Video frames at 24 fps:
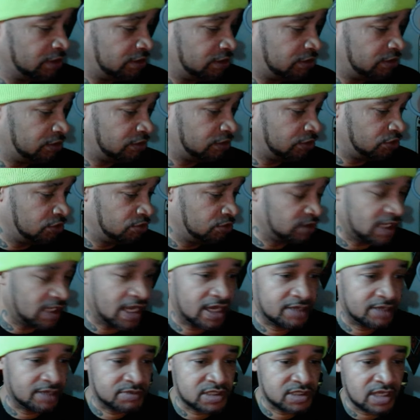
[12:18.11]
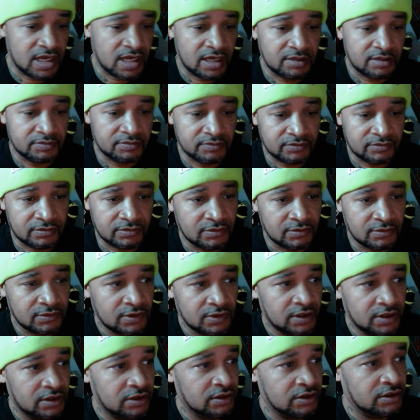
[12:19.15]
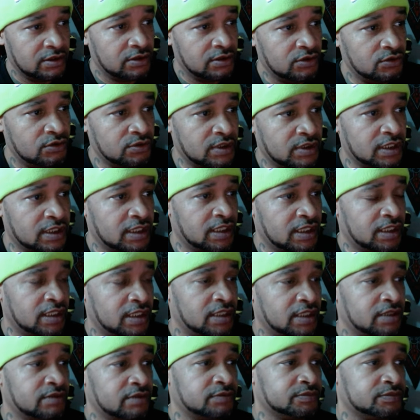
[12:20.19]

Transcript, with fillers: you know, new laptop, new uh,